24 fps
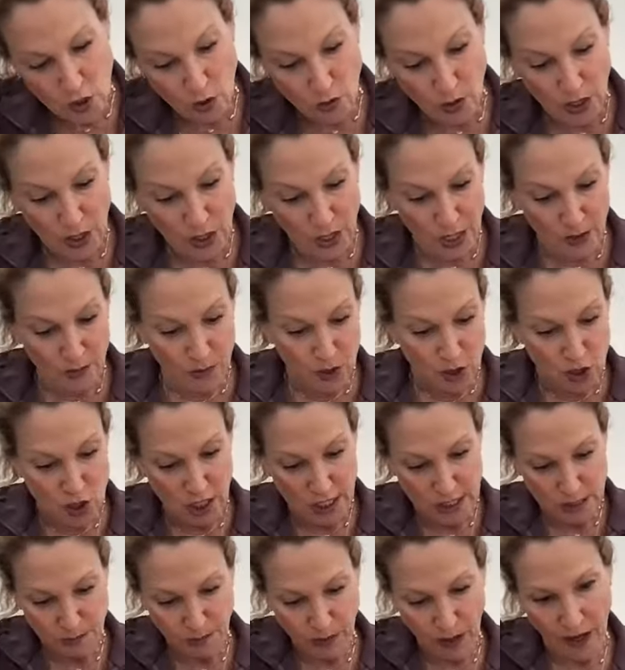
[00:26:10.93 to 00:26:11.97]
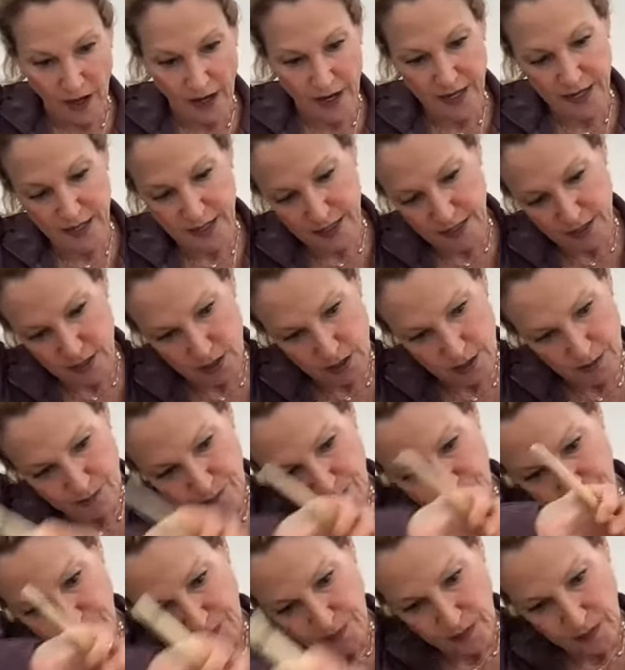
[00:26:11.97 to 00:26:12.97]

So the thing with chess pie is